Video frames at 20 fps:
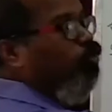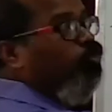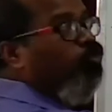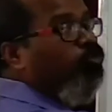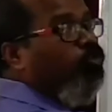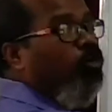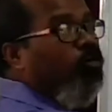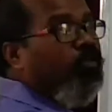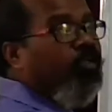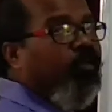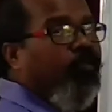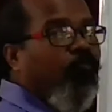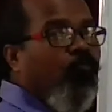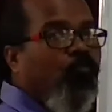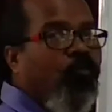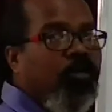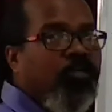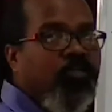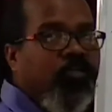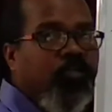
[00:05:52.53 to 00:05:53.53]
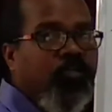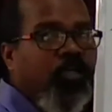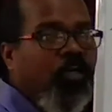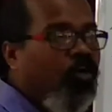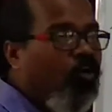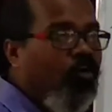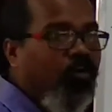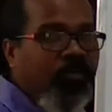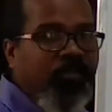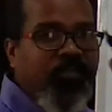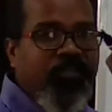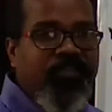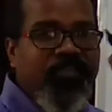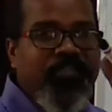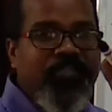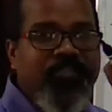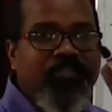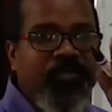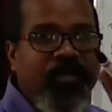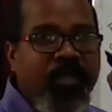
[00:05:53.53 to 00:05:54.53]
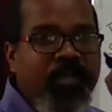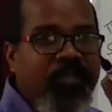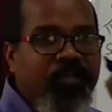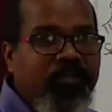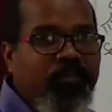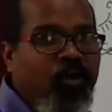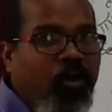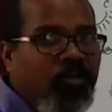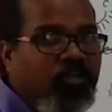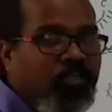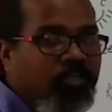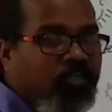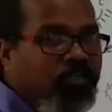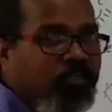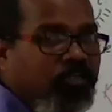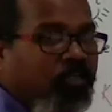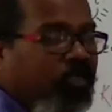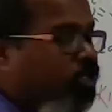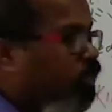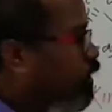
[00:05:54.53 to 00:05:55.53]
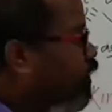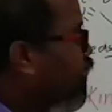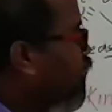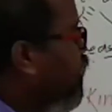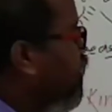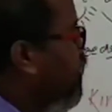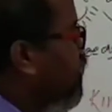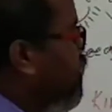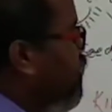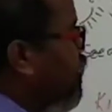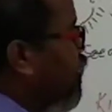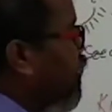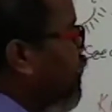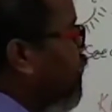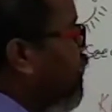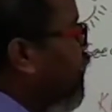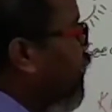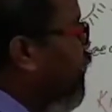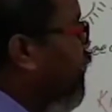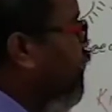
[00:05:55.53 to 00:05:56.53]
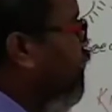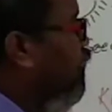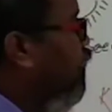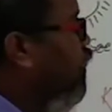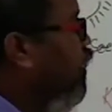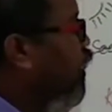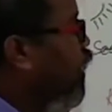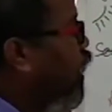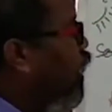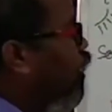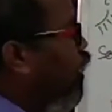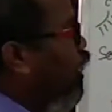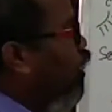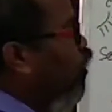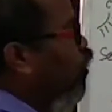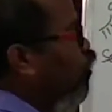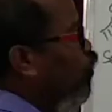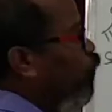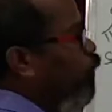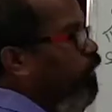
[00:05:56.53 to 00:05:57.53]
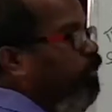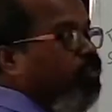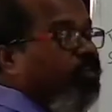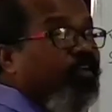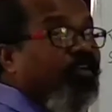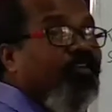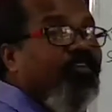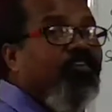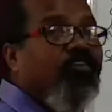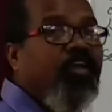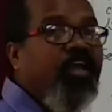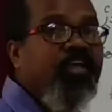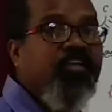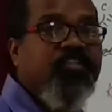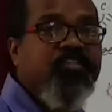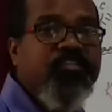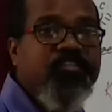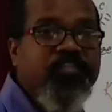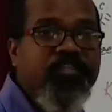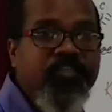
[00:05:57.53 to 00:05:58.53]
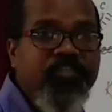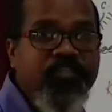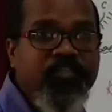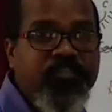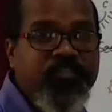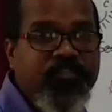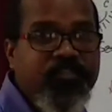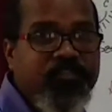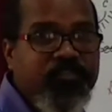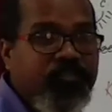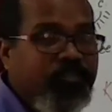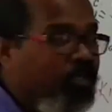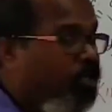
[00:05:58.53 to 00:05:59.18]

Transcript: do not have water. Only the dry cotton is there along with dry seeds.